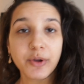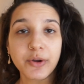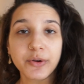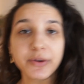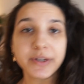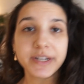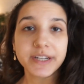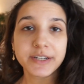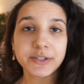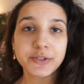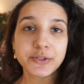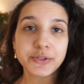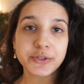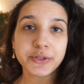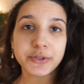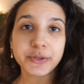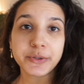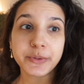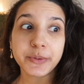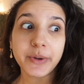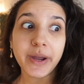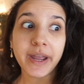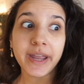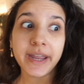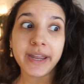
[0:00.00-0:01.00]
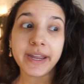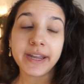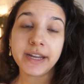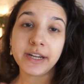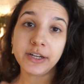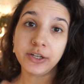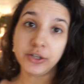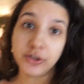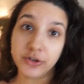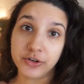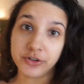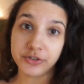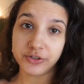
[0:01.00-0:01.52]
going to a
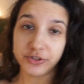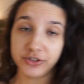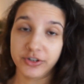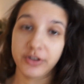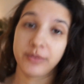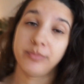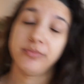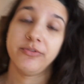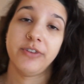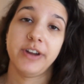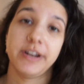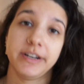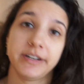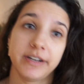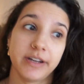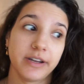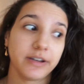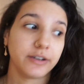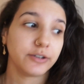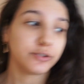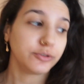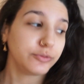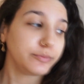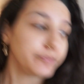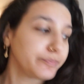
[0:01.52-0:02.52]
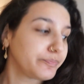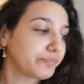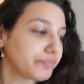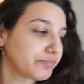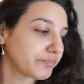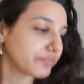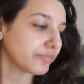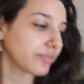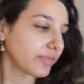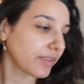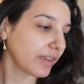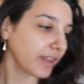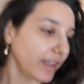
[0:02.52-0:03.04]
yarn shop right now,
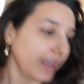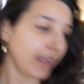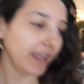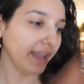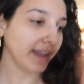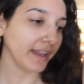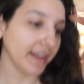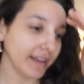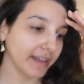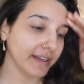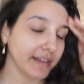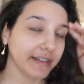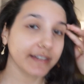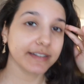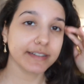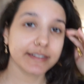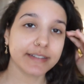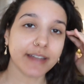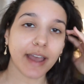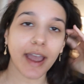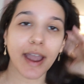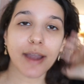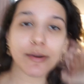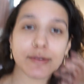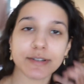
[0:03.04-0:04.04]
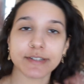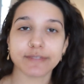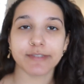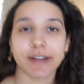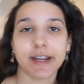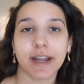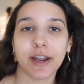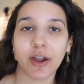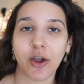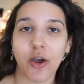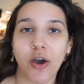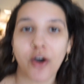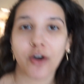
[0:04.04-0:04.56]
and I was
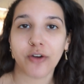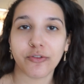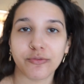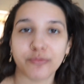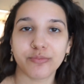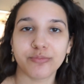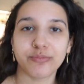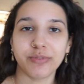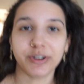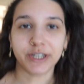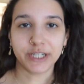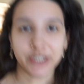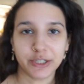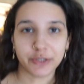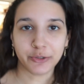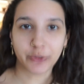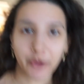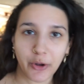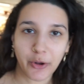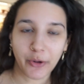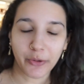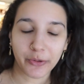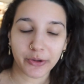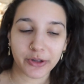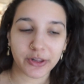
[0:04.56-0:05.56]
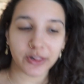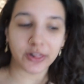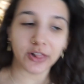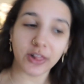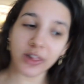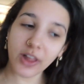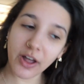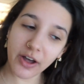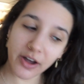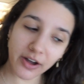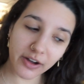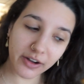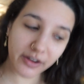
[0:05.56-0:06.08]
thinking of bringing you
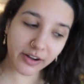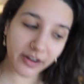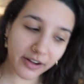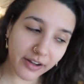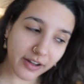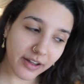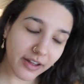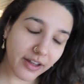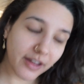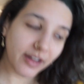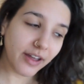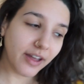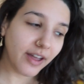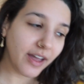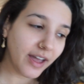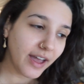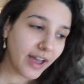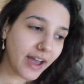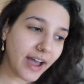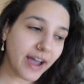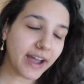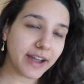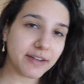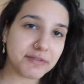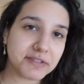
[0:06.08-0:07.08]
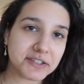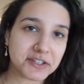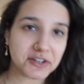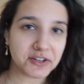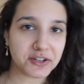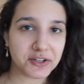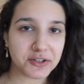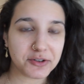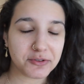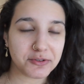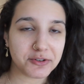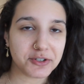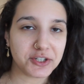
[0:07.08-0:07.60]
along. I've
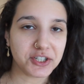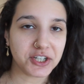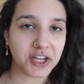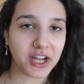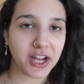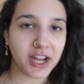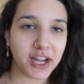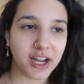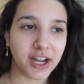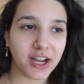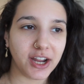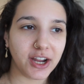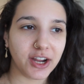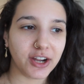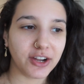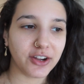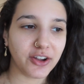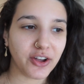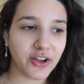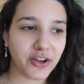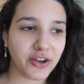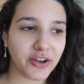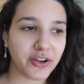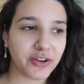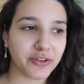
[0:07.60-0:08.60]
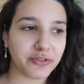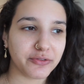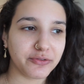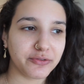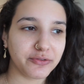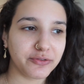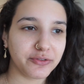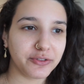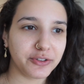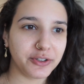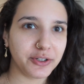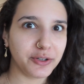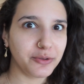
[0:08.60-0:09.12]
started crocheting a
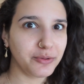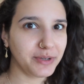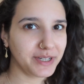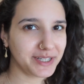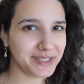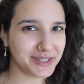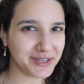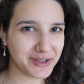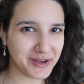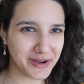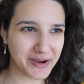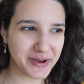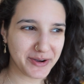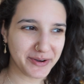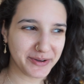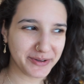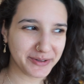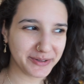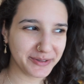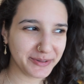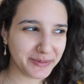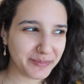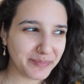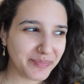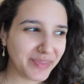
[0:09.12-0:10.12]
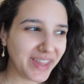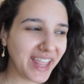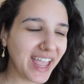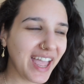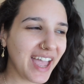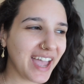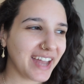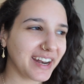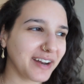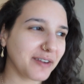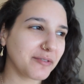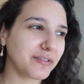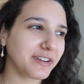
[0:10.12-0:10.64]
few weeks ago
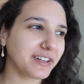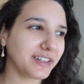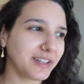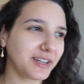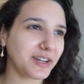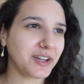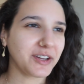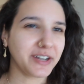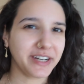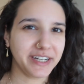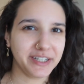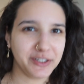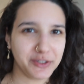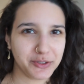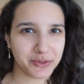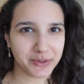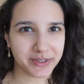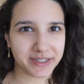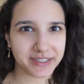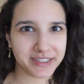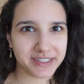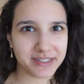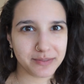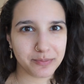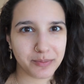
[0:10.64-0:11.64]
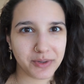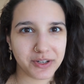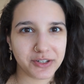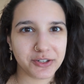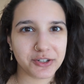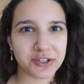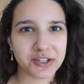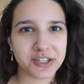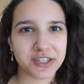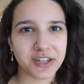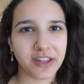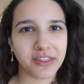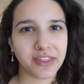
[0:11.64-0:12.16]
and I really got into it, but
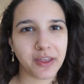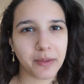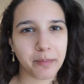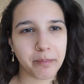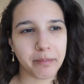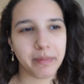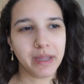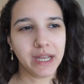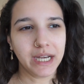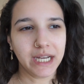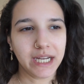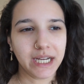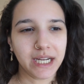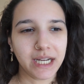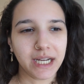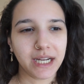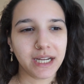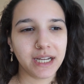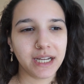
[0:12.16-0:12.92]
there's not that many